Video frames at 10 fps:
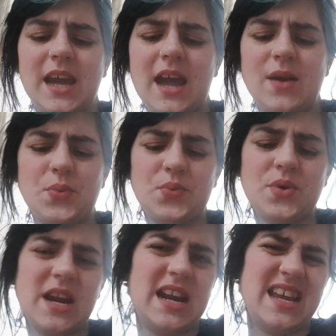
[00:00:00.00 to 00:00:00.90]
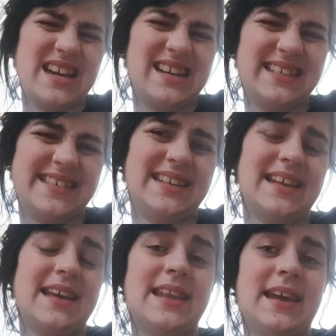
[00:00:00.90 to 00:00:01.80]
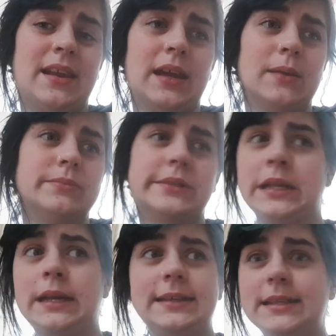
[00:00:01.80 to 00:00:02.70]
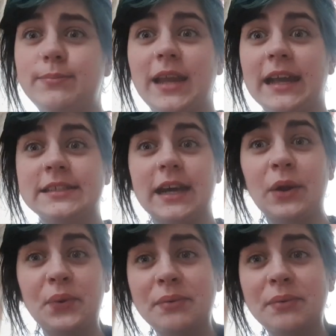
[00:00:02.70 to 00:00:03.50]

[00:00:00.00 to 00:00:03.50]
I was really hurting, and then I completely blacked out.